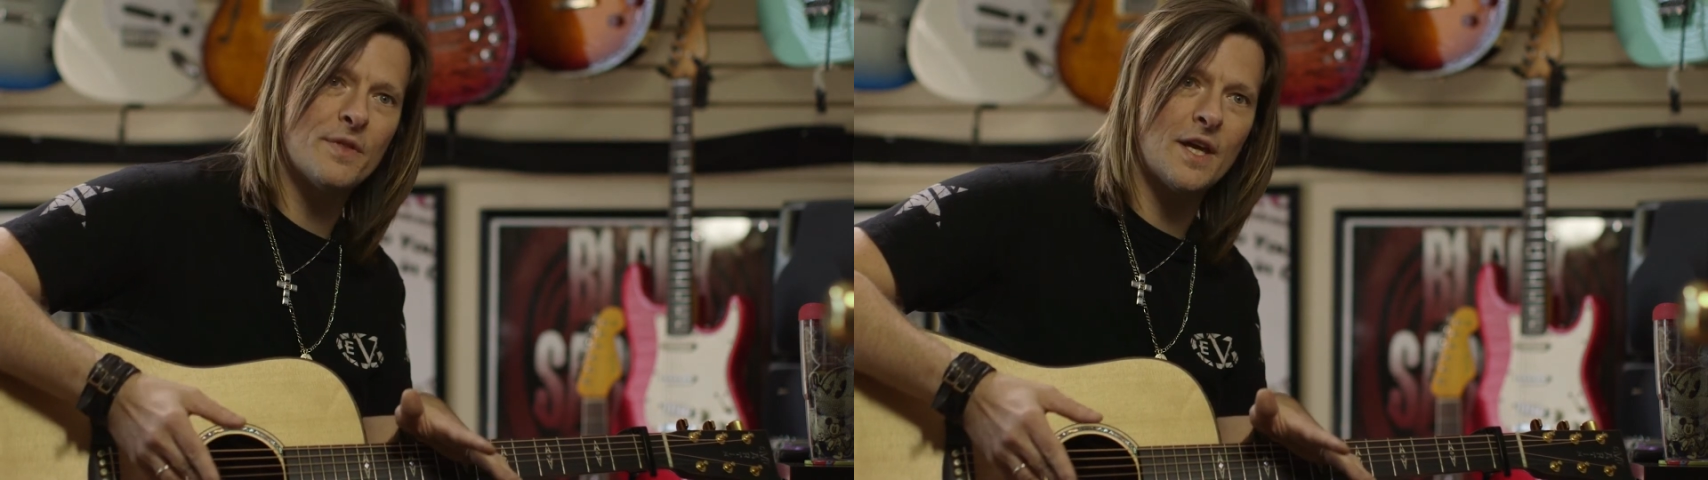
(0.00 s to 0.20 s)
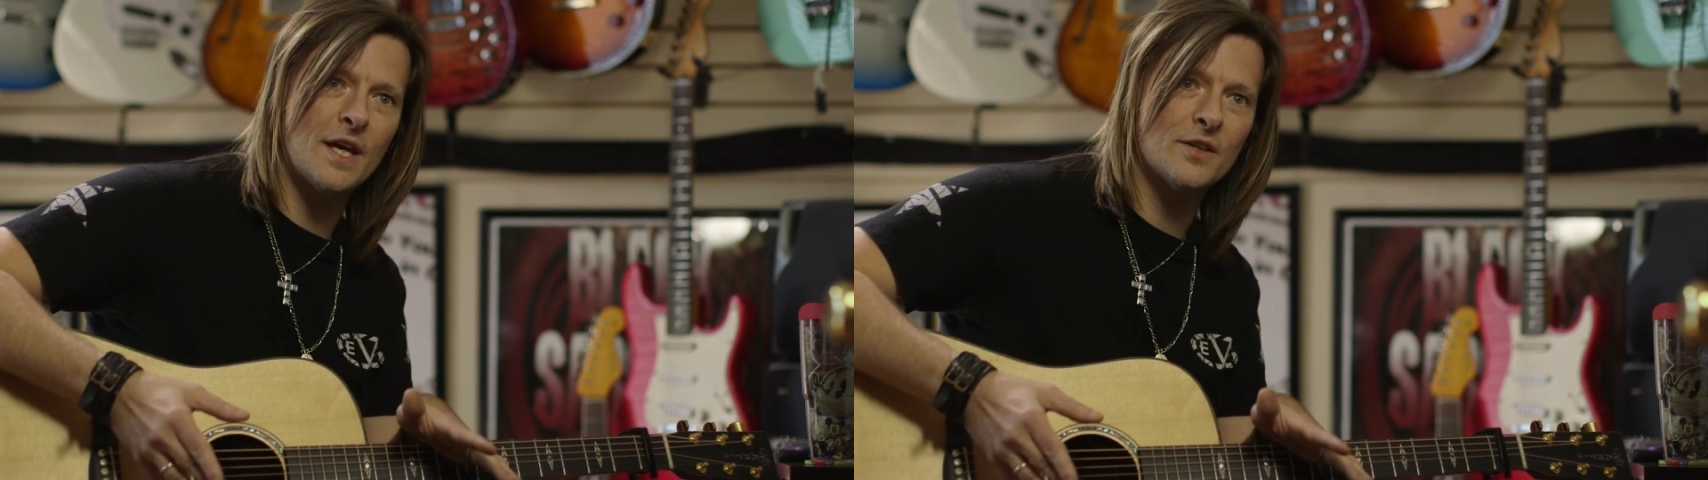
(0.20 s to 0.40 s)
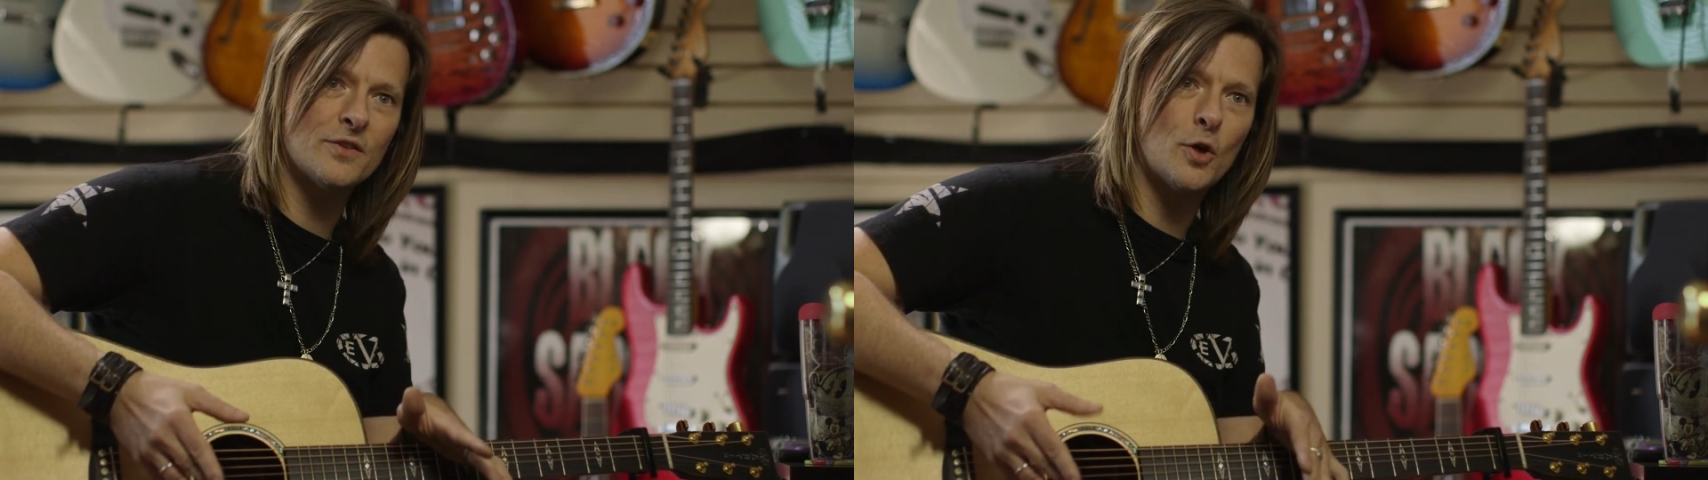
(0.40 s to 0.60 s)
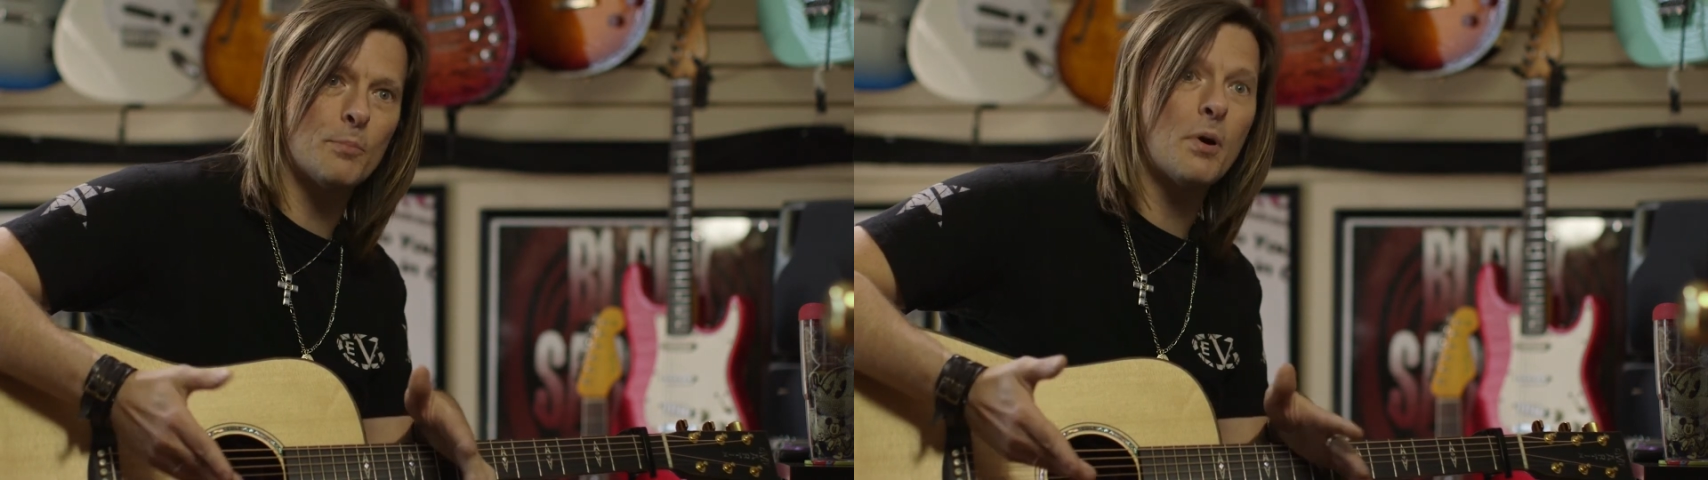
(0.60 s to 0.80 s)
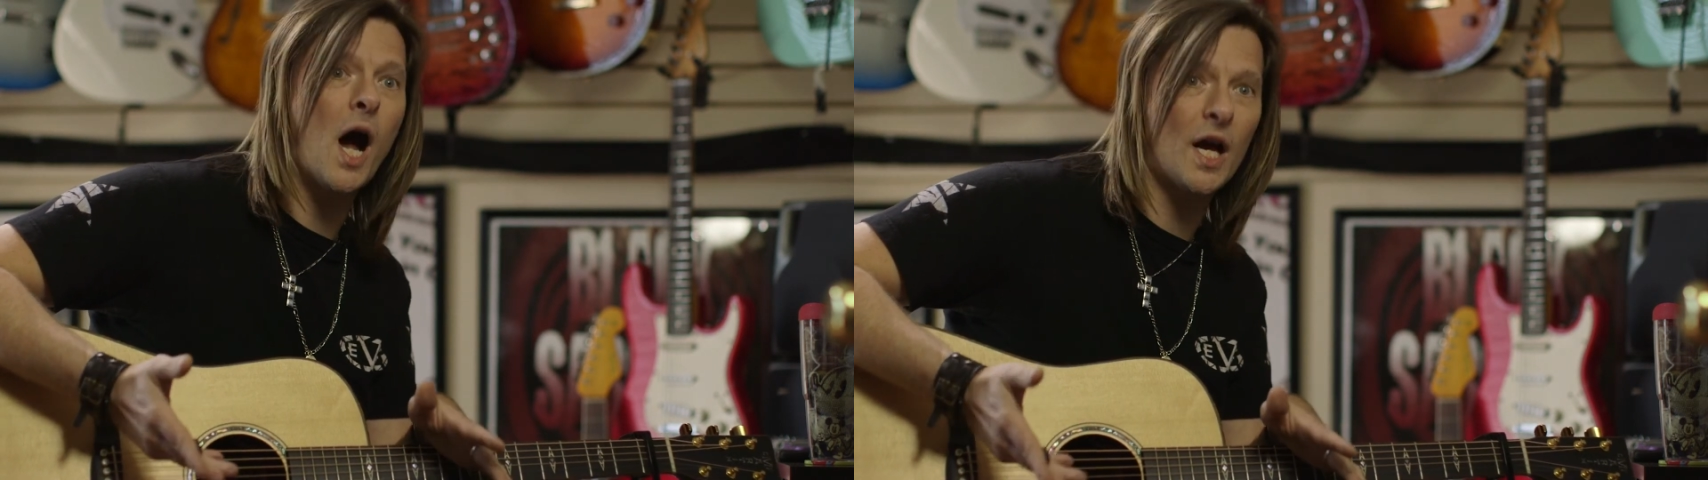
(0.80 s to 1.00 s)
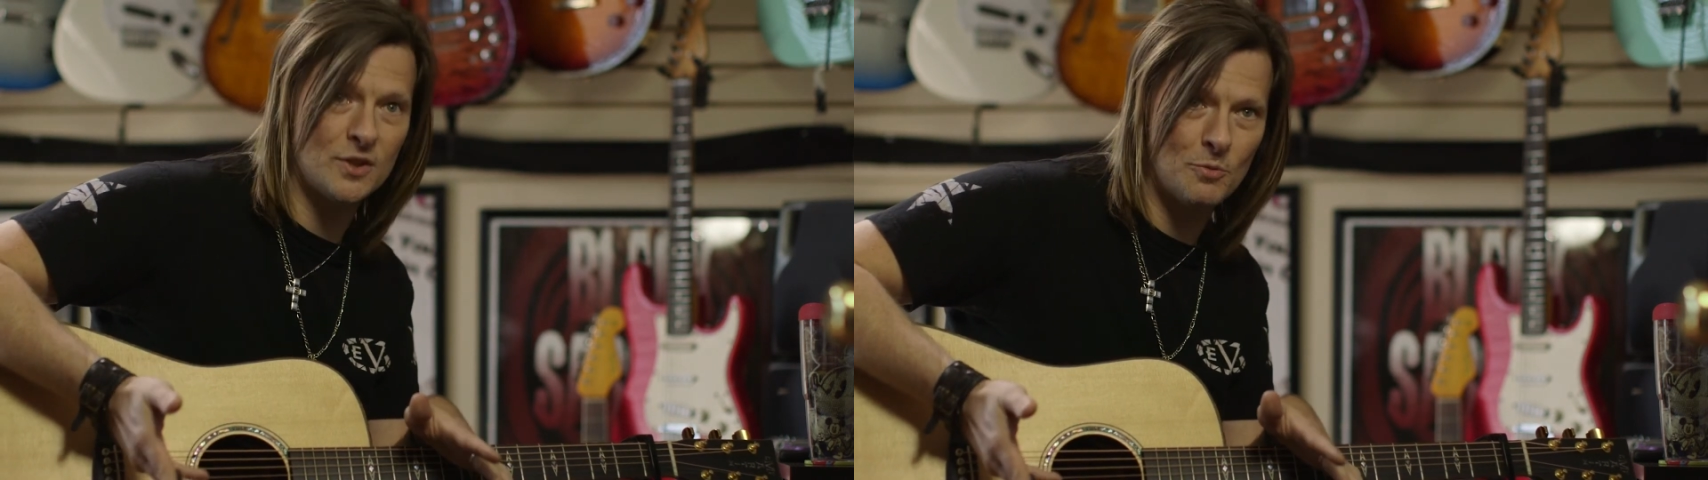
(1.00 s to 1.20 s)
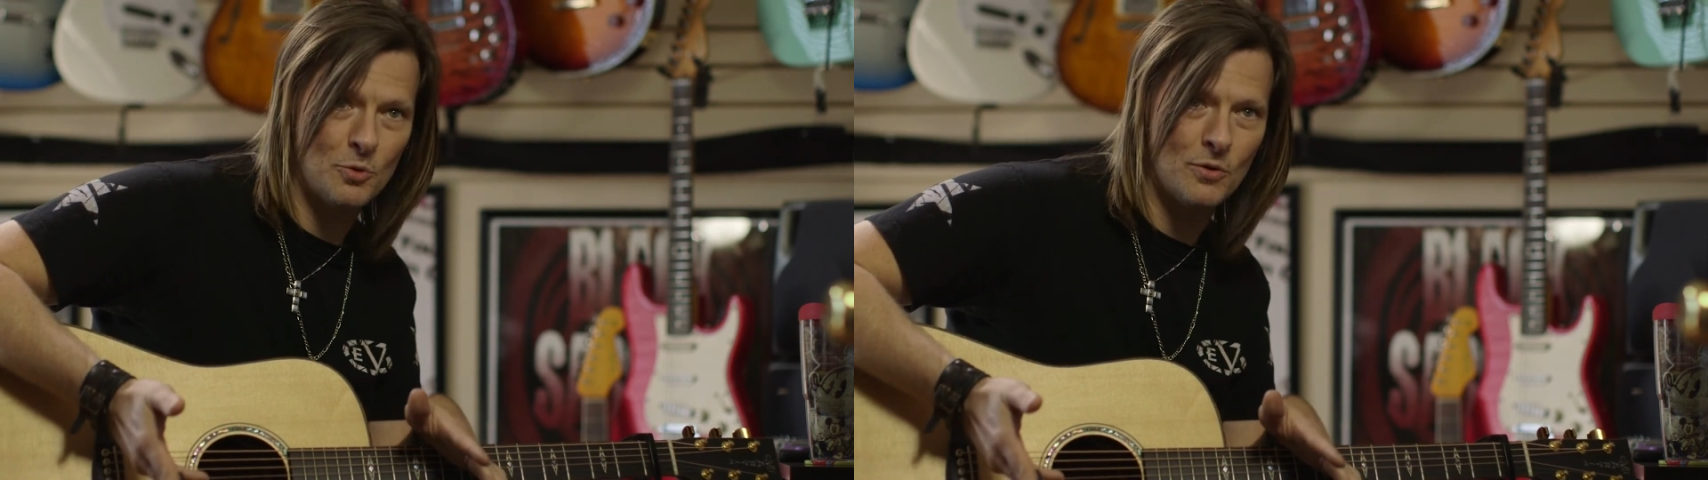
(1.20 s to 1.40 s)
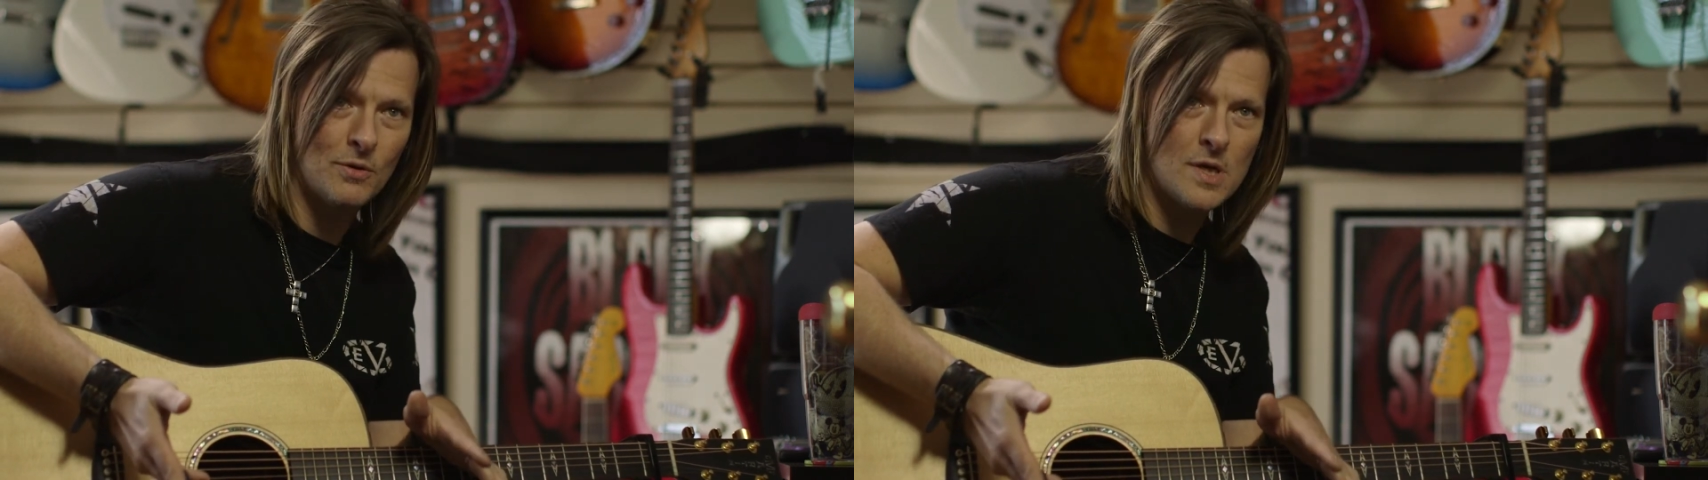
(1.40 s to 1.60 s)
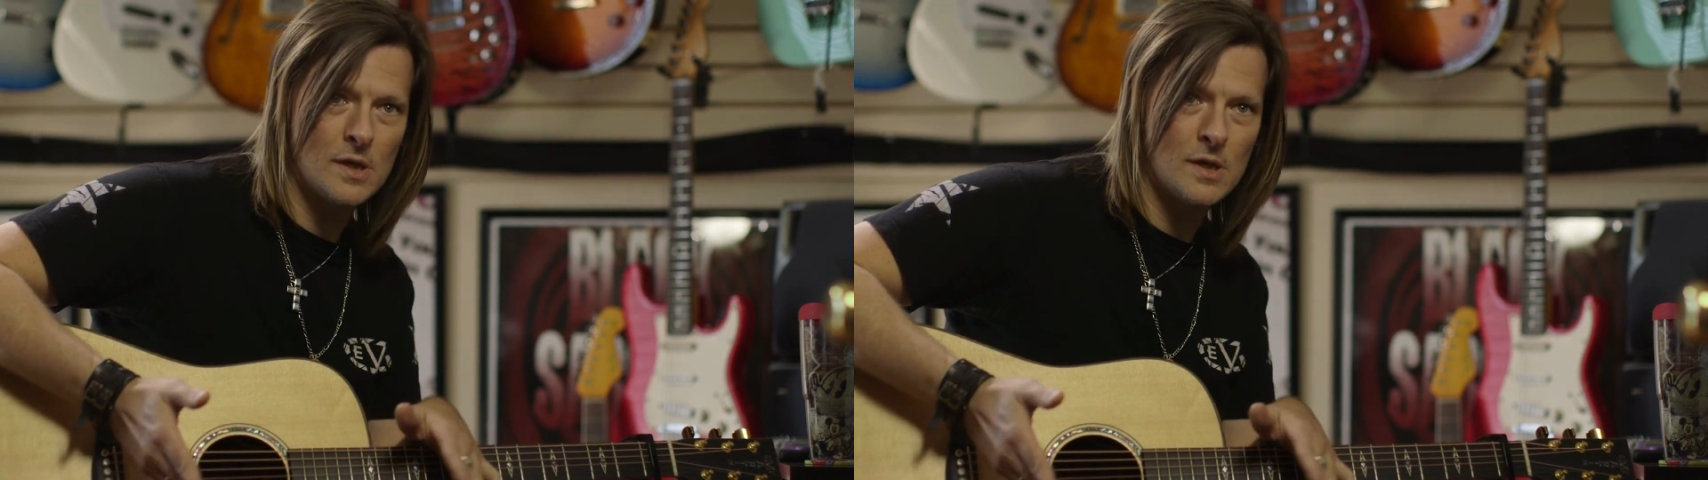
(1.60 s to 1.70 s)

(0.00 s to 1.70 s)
things that are possible